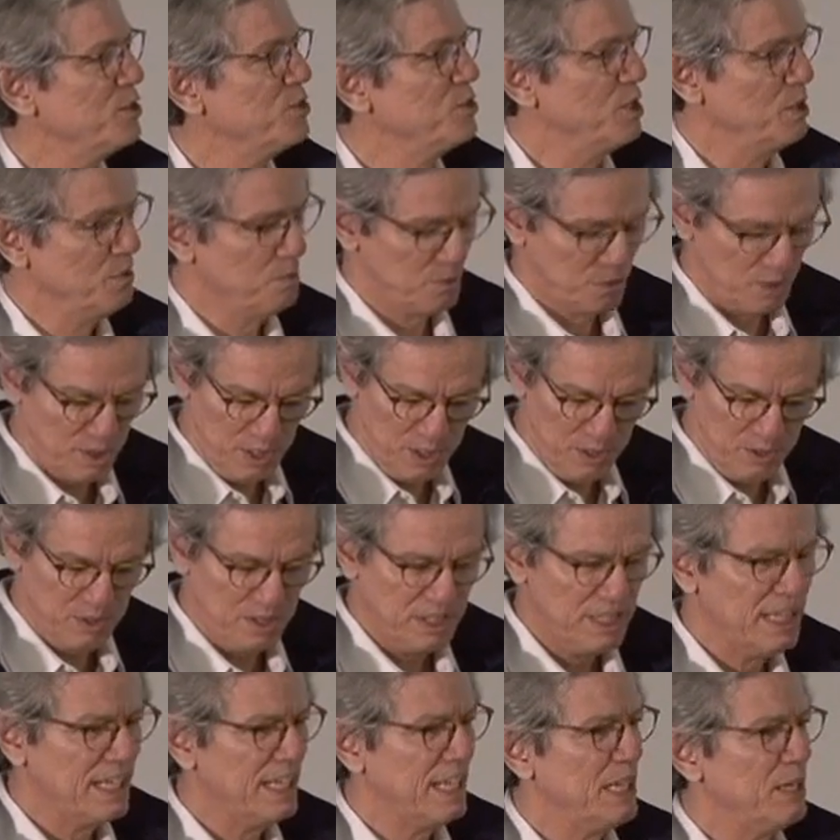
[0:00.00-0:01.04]
Jim O'Neill.
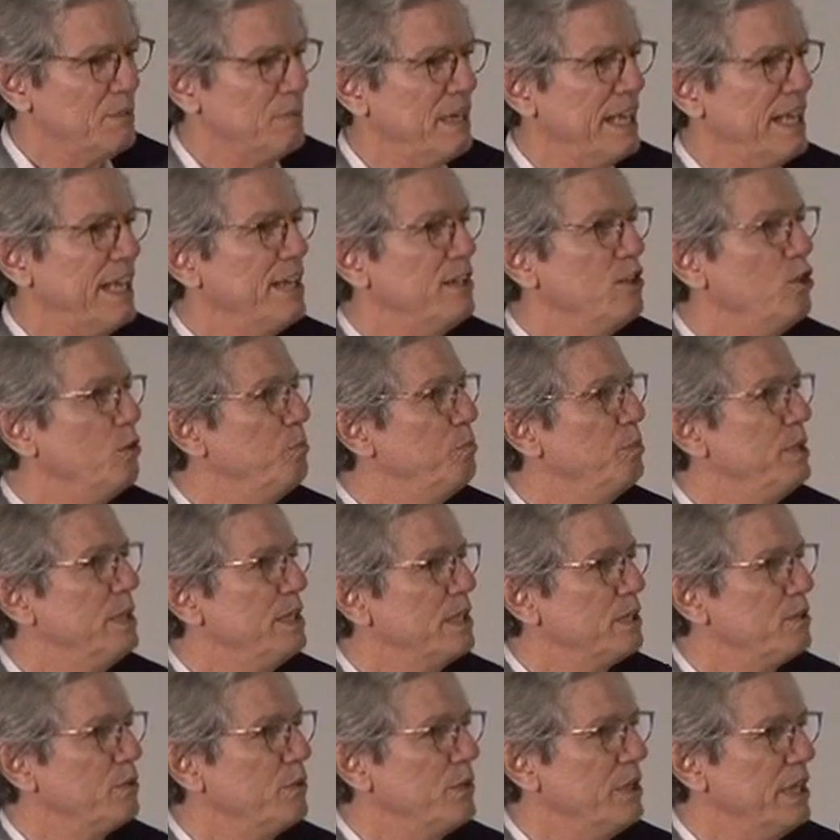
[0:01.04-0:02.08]
But it had no
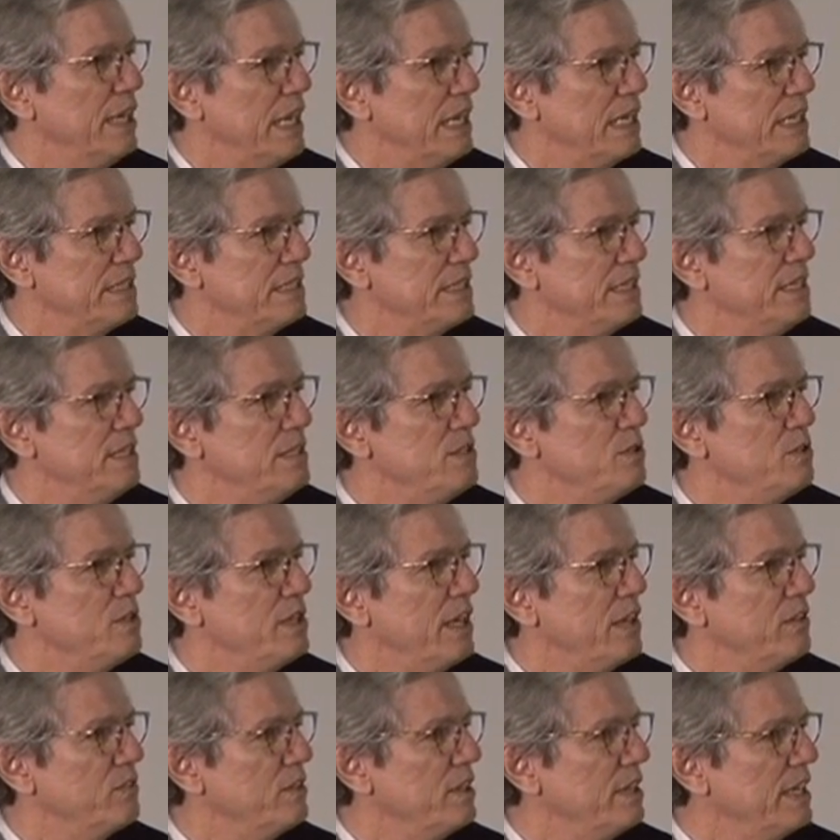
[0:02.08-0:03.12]
political reality. In
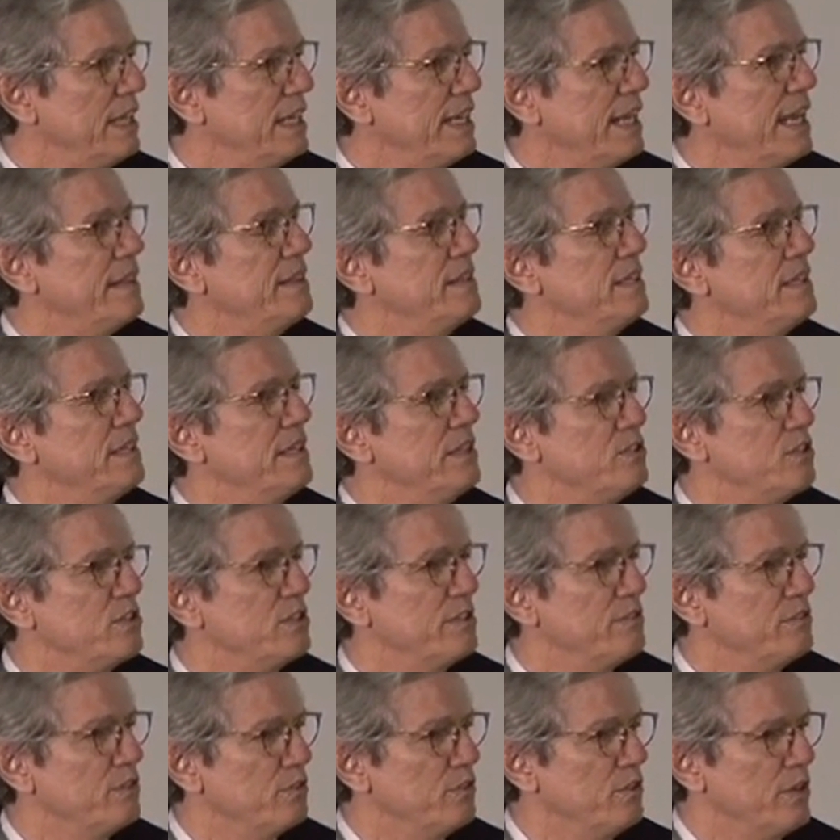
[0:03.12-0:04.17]
2008, at the
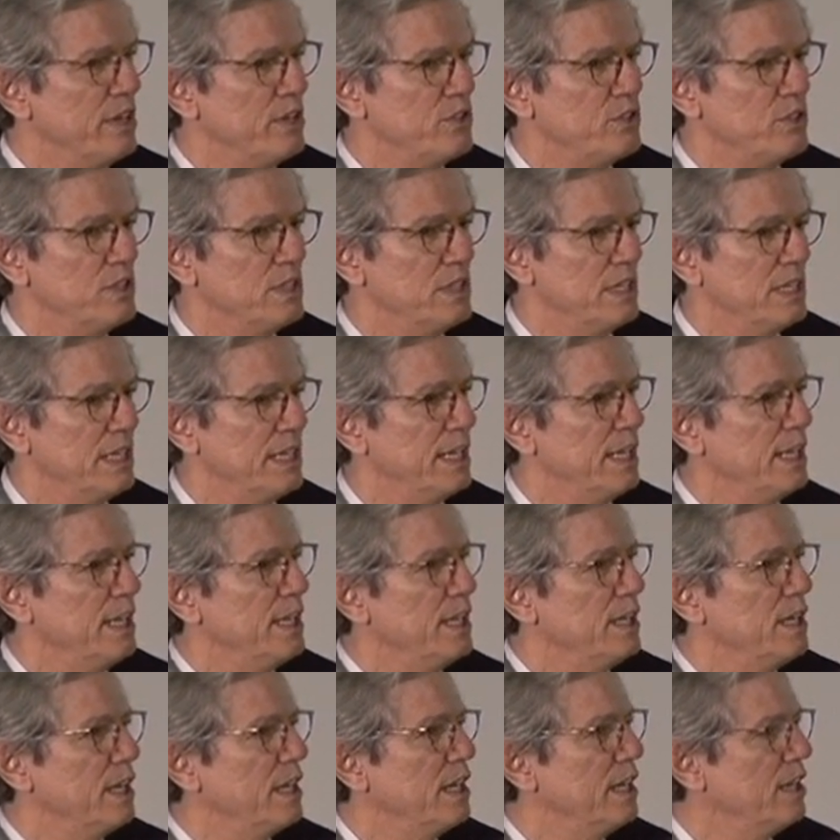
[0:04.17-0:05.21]
initiative of Russia,
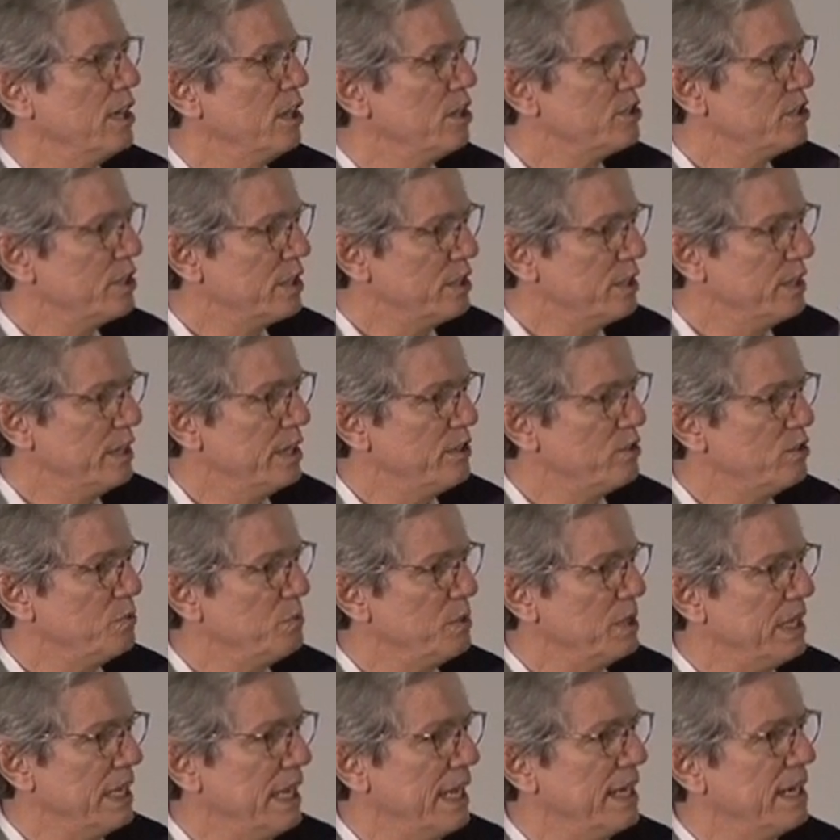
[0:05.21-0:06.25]
an articulation
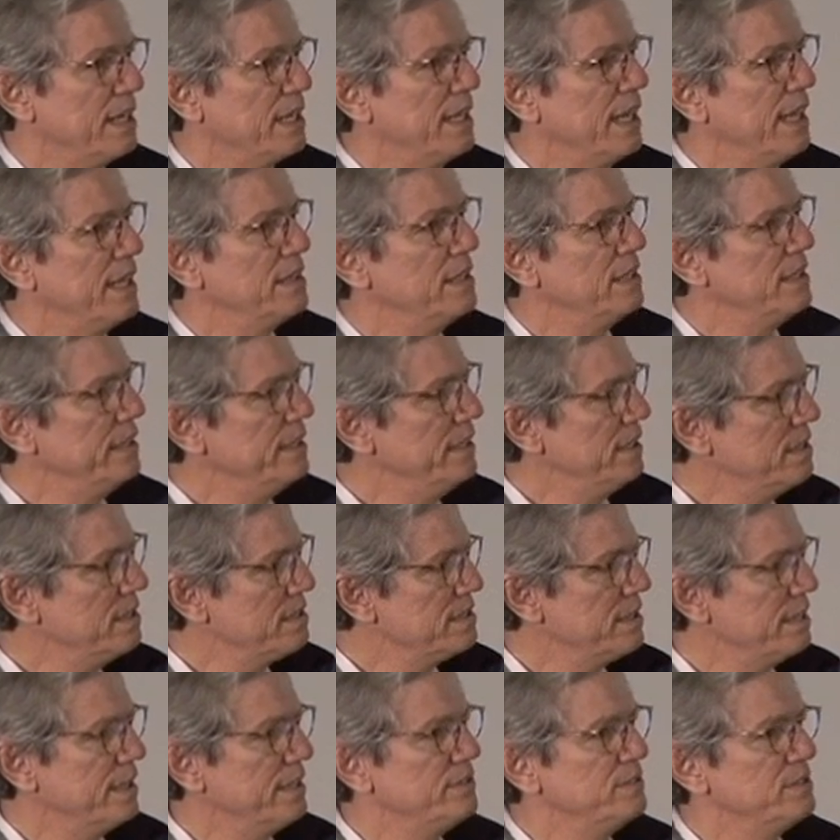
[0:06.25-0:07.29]
began at the
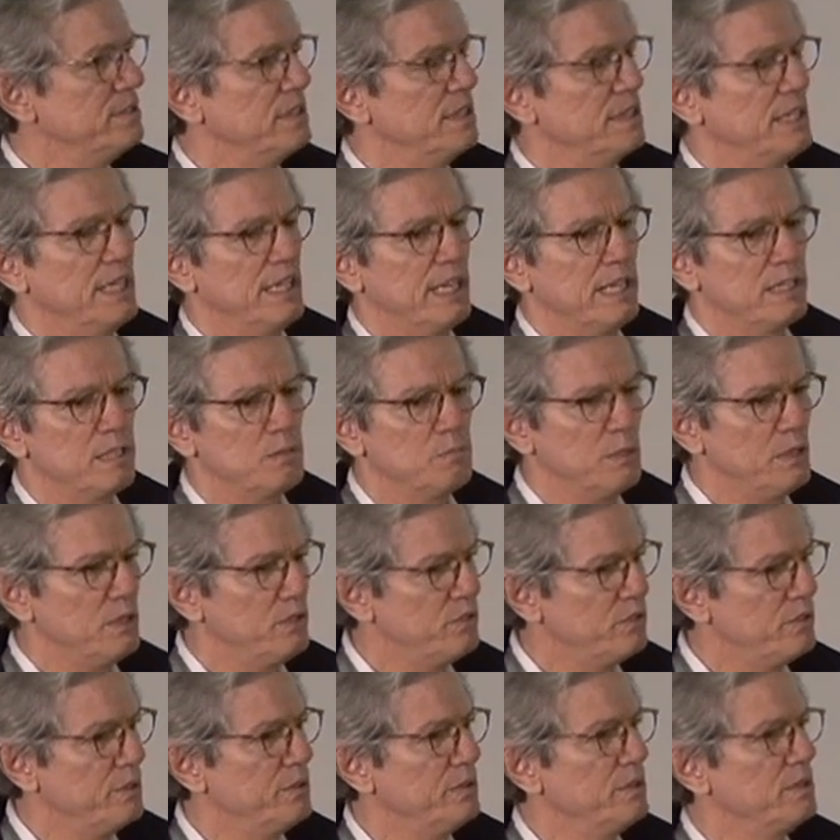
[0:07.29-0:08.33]
leaders' level, at the
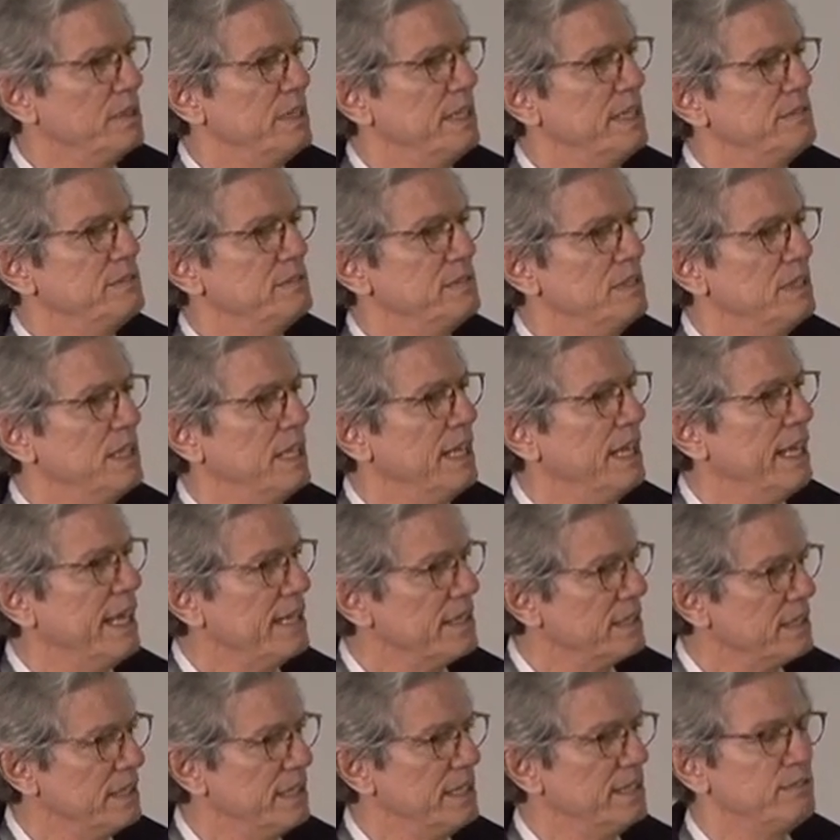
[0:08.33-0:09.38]
ministerial level,
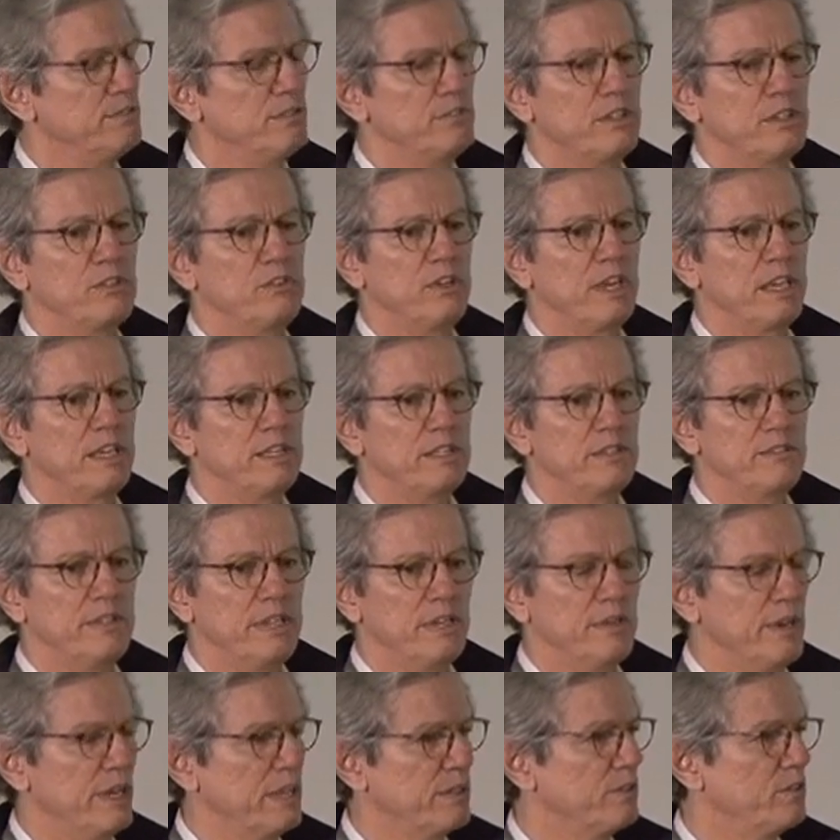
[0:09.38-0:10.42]
at the level of executive
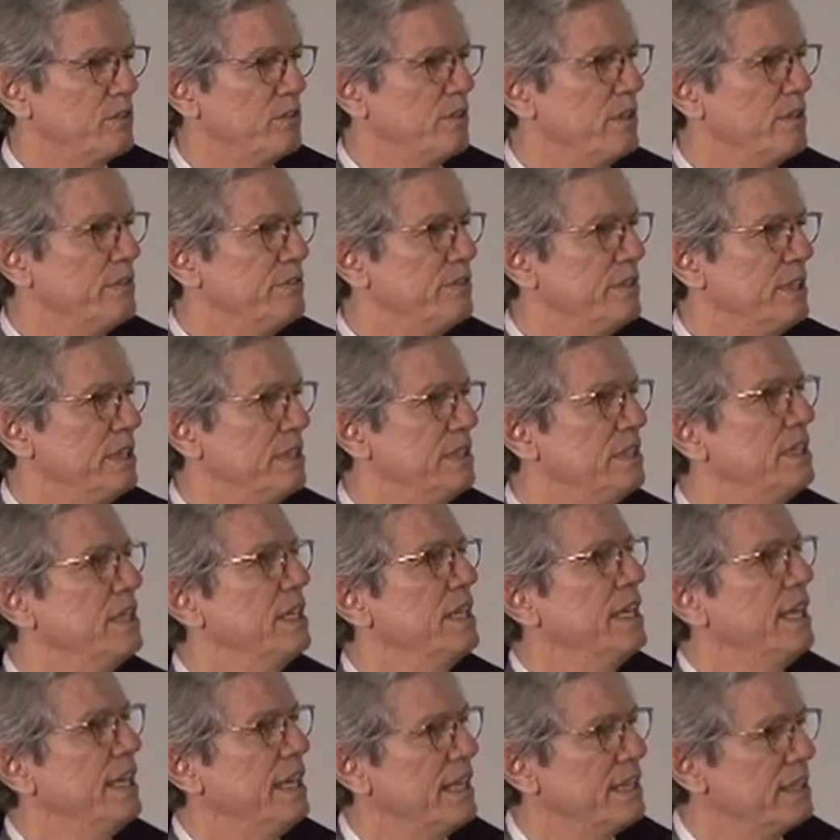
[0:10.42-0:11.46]
directors in the fund,
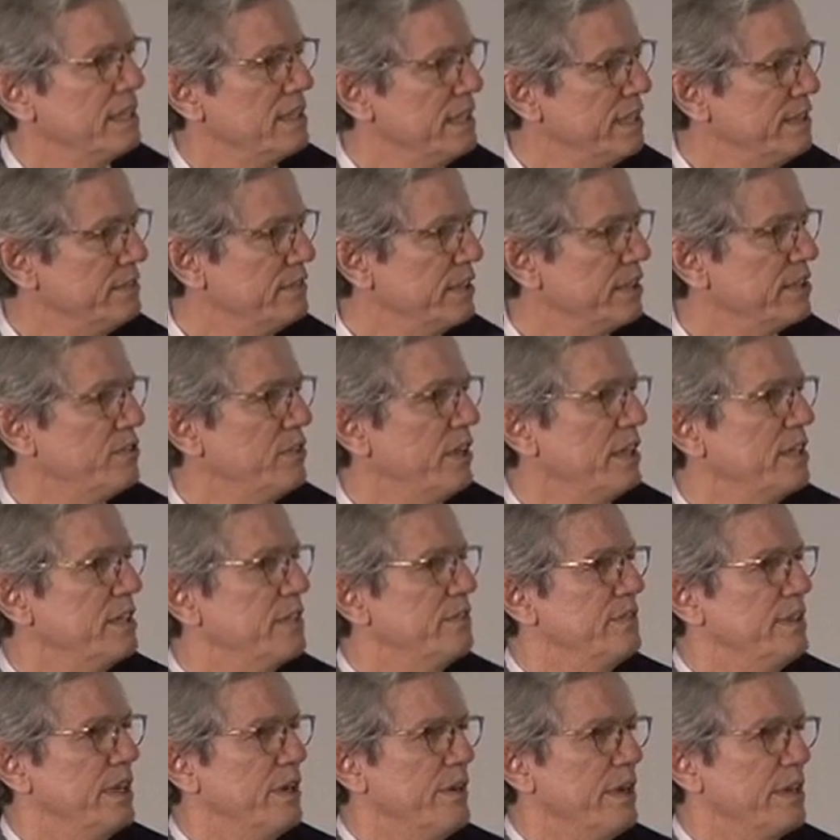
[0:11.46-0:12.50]
at the level of
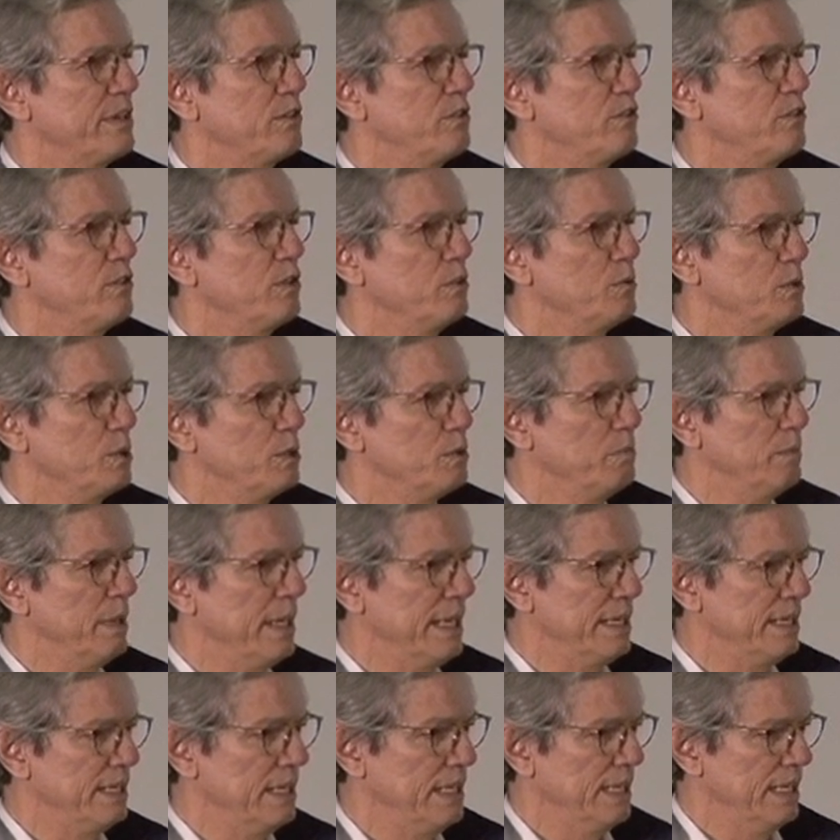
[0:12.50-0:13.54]
executive directors in the World
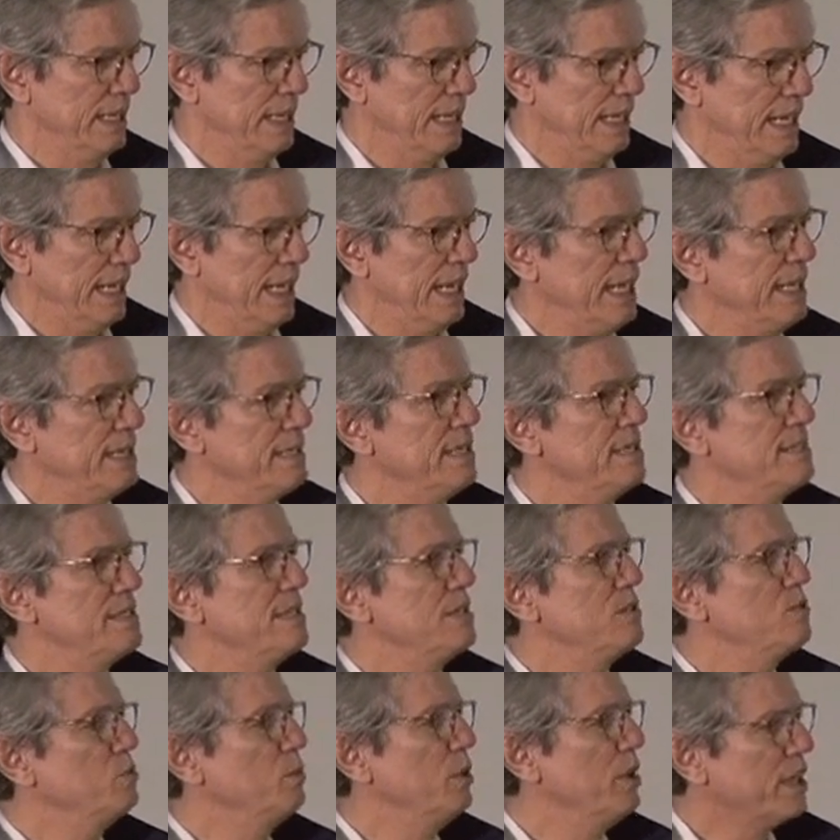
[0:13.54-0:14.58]
Bank. And this
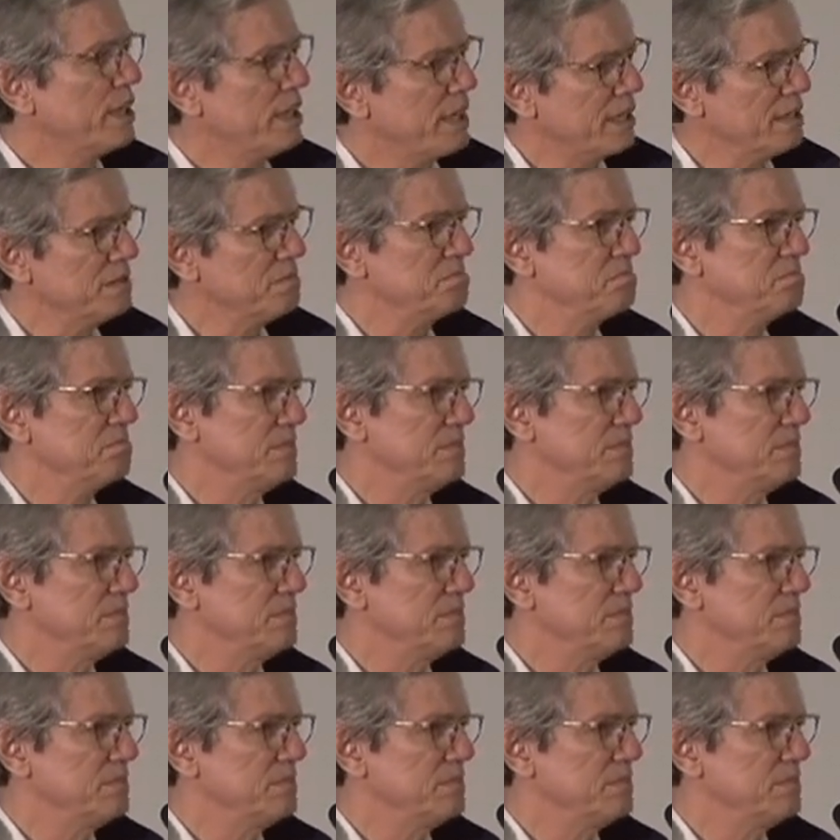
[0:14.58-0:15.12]
is working